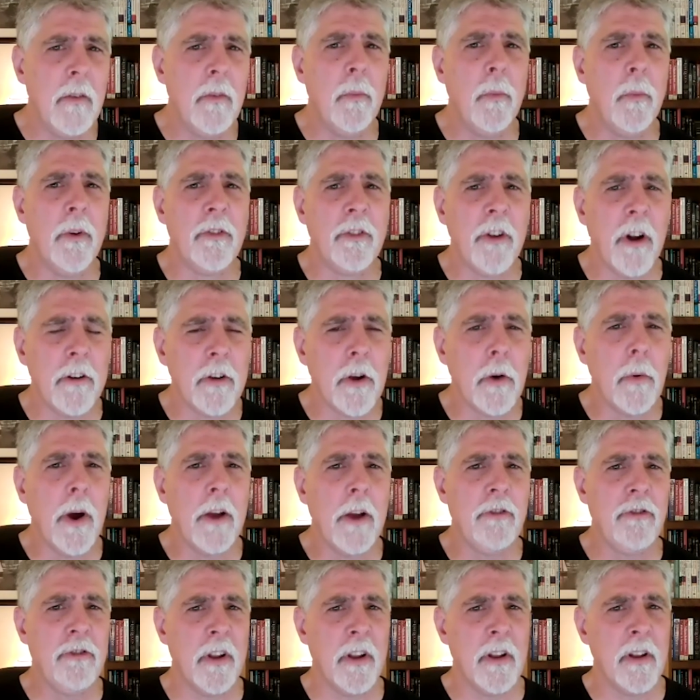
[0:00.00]
we start to
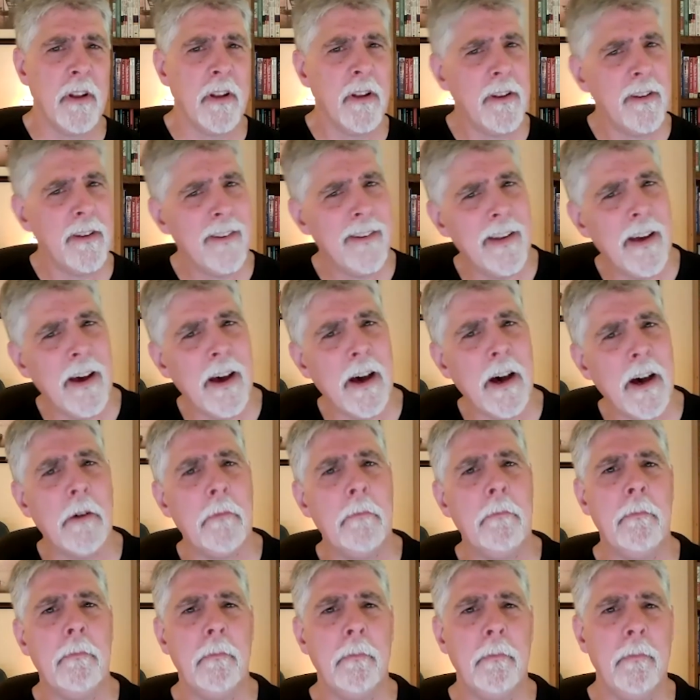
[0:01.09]
question
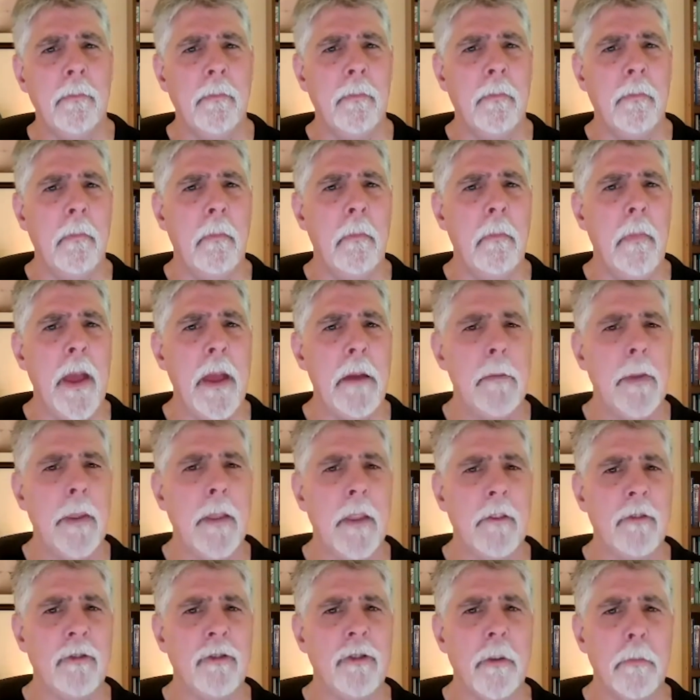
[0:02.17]
maybe
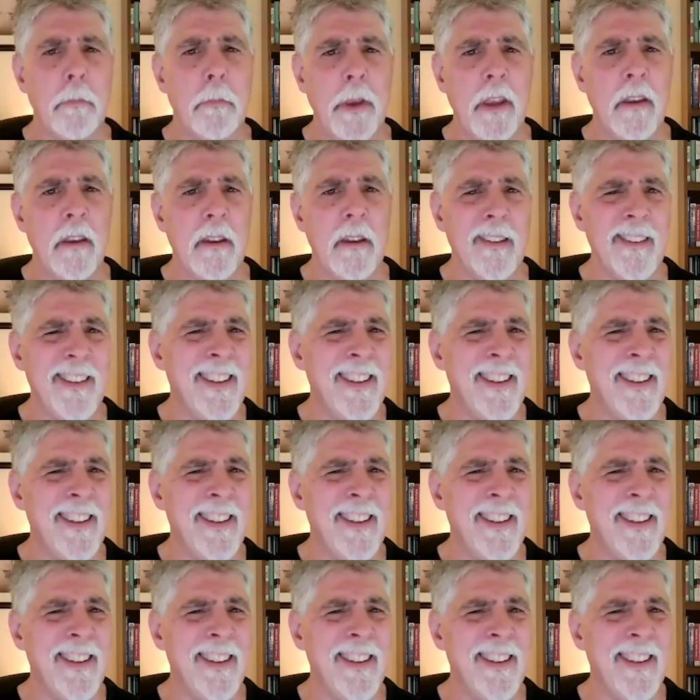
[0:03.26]
these should be